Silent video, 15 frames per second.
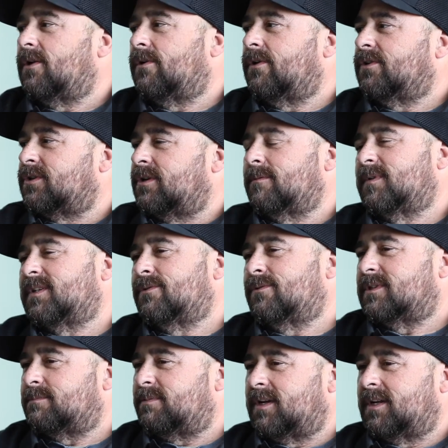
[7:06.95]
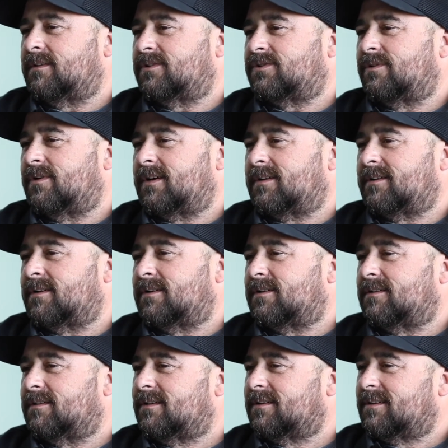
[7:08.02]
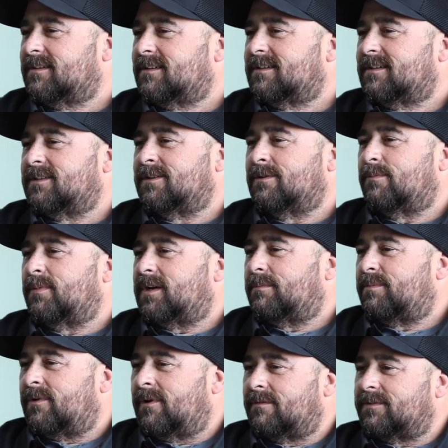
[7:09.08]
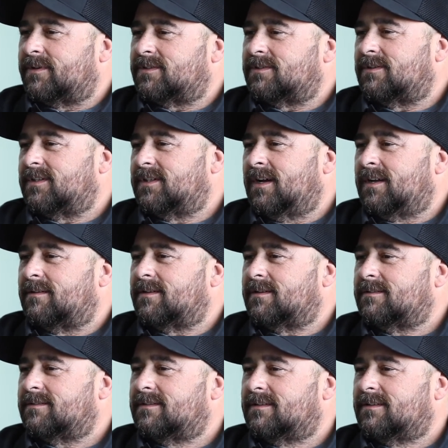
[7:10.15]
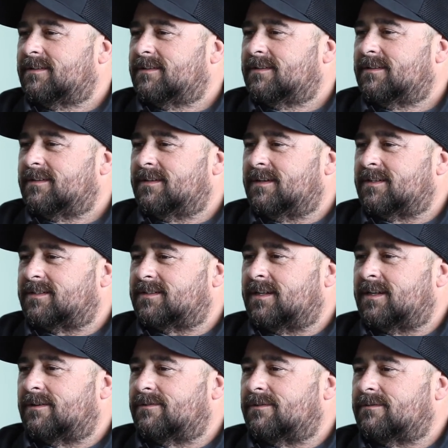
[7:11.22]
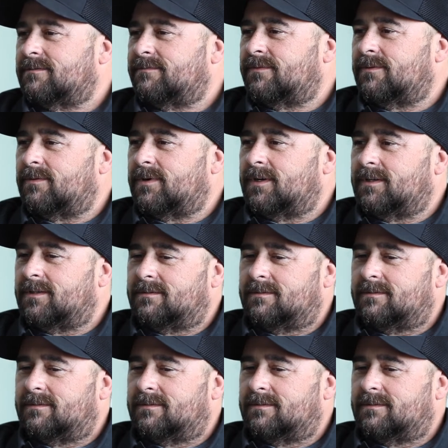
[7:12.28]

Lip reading: All you're going to be doing is paying the truck, and you don't make a profit. So you gotta stay out for a while.